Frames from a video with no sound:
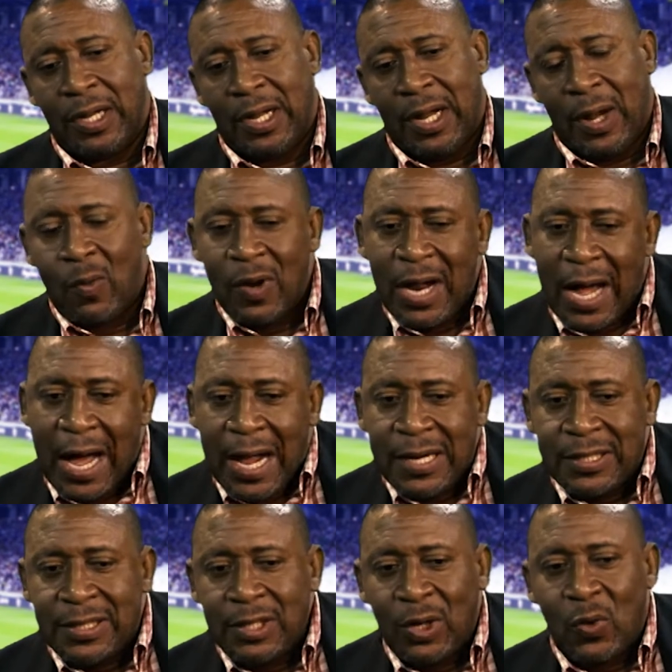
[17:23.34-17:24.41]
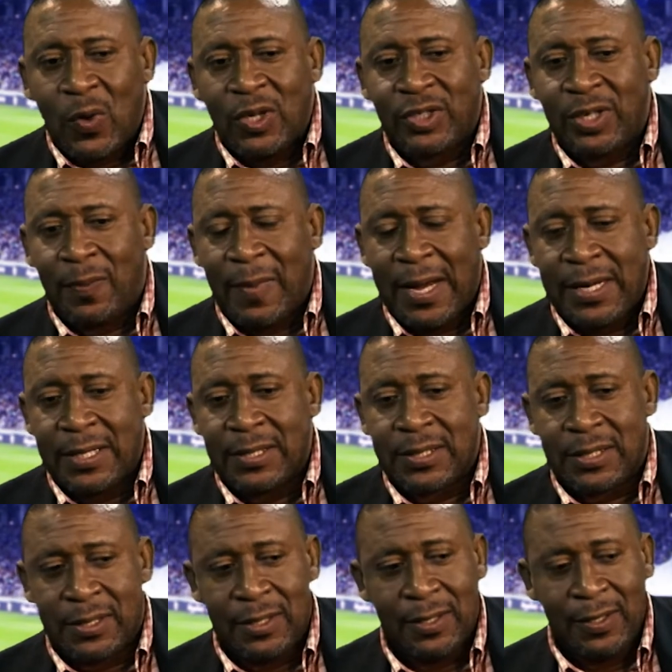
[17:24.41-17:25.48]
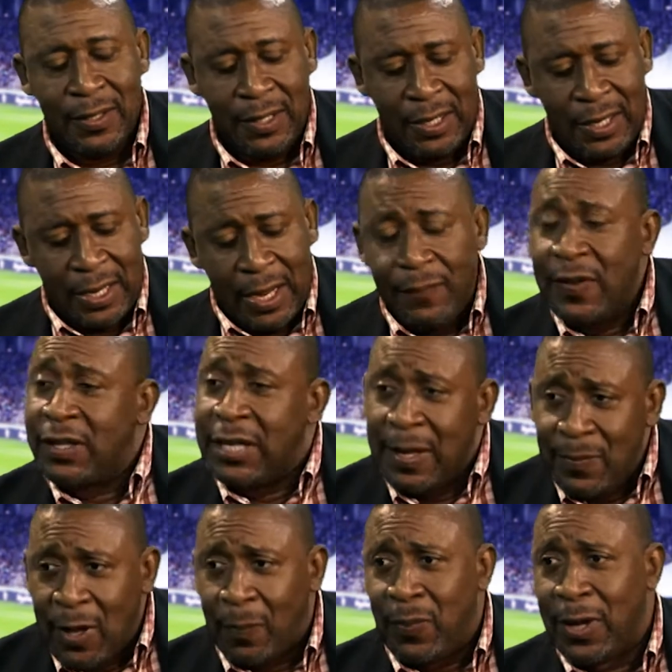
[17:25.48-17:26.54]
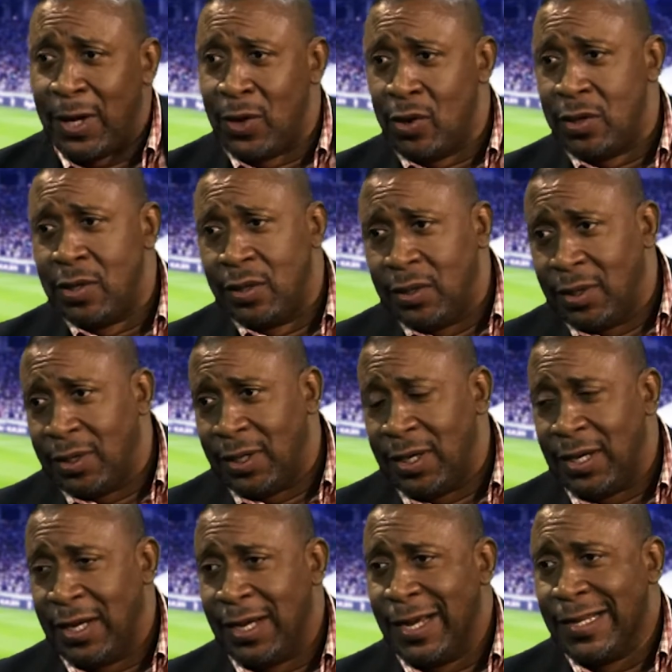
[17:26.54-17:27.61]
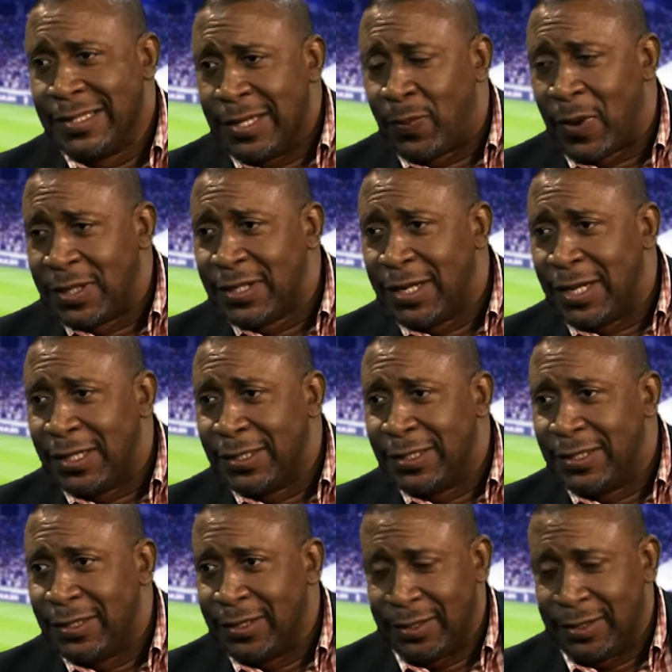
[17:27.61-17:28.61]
I want to answer your question by this. Yeah. If the team not playing good, is the president.